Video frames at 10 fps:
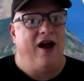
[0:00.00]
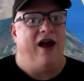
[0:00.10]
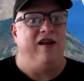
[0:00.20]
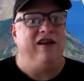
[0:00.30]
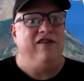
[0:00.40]

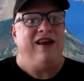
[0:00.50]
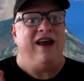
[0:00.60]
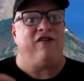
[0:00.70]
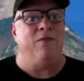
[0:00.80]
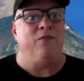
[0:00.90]
and then you take
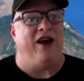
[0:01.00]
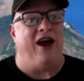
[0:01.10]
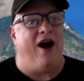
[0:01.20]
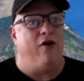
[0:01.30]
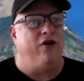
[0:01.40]
something
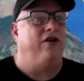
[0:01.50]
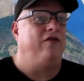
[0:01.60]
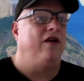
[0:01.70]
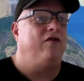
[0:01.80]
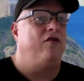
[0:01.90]
out and
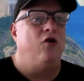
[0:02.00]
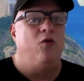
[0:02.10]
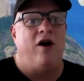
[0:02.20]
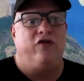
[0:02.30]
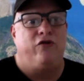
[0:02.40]
then you don't
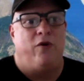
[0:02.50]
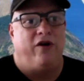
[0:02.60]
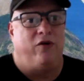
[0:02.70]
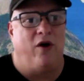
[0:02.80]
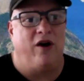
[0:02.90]
watch for a and
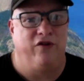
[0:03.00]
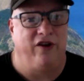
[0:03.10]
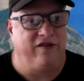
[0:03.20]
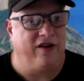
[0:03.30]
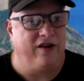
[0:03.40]
you watch it like
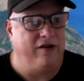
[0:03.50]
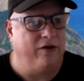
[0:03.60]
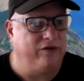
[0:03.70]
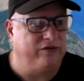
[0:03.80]
you know